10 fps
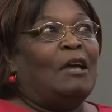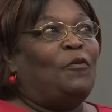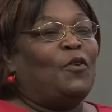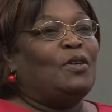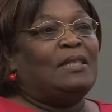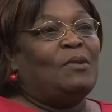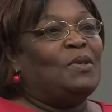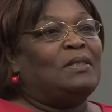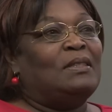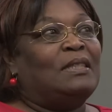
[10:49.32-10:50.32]
At first I
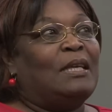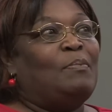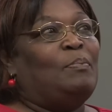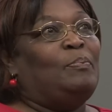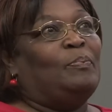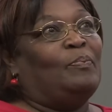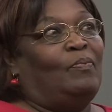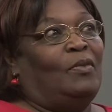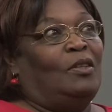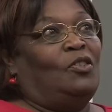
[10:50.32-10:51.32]
wasn't
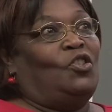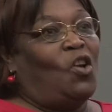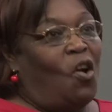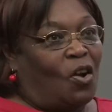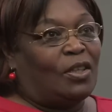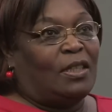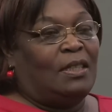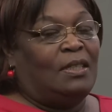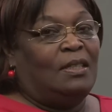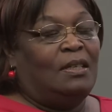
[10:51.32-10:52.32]
shocked.